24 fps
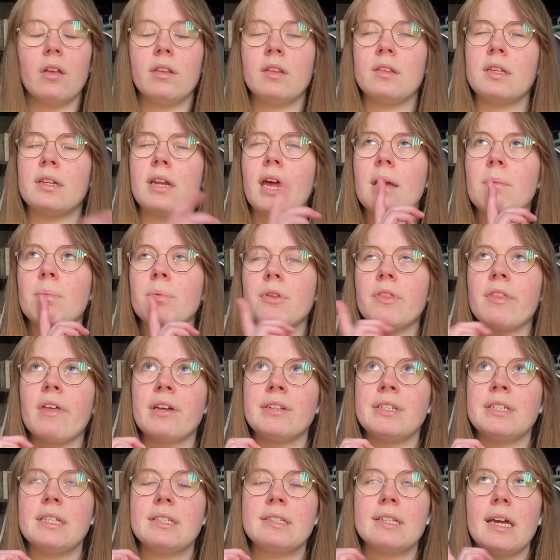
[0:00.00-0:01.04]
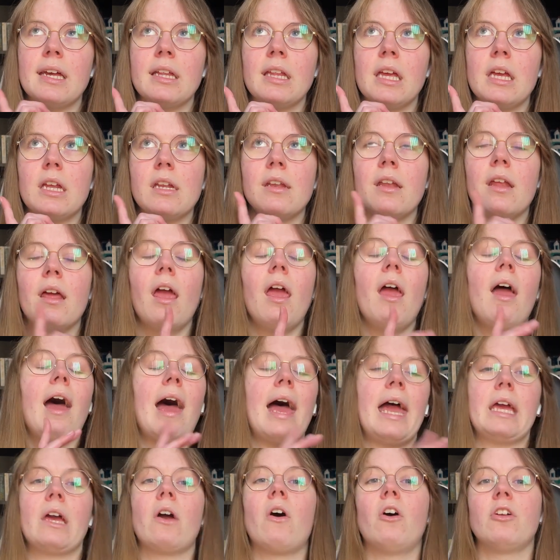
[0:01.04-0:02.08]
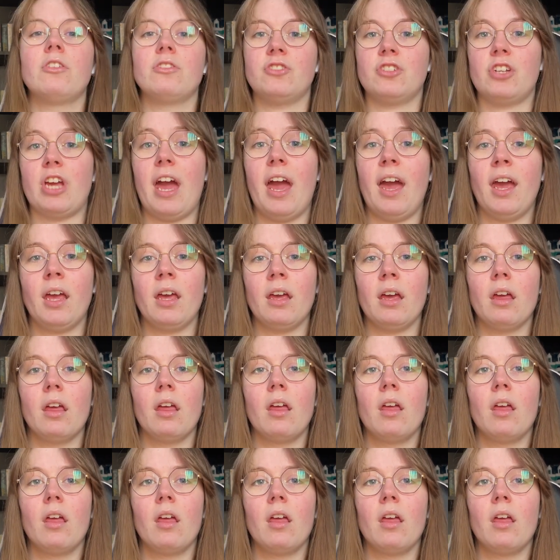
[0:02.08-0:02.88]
did I put that detail in? I can't check.